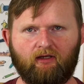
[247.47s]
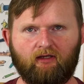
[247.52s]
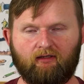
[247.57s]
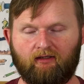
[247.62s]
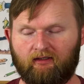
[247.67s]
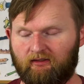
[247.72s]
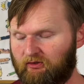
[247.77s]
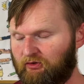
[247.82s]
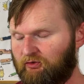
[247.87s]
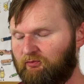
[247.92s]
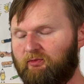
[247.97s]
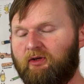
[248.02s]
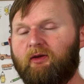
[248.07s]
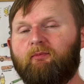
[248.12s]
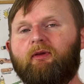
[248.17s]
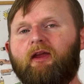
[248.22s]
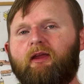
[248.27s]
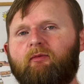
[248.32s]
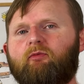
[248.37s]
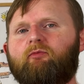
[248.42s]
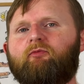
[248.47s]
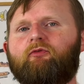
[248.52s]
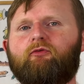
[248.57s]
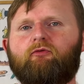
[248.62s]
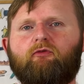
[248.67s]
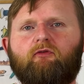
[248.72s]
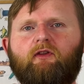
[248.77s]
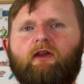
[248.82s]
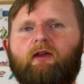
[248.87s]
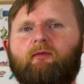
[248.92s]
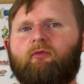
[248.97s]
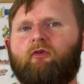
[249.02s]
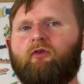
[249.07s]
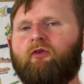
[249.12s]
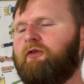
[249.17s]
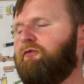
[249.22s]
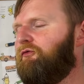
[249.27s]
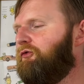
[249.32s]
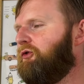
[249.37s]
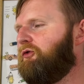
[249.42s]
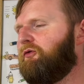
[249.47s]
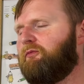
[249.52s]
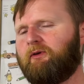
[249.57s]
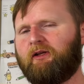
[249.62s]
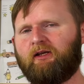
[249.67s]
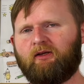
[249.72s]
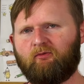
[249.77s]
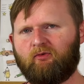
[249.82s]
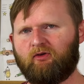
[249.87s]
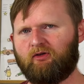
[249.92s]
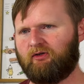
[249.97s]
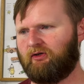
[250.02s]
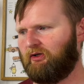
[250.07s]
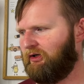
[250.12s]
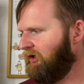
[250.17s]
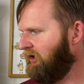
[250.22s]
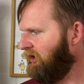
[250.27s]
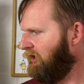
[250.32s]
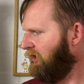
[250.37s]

It can just be a paper prototype or a role play or whatnot.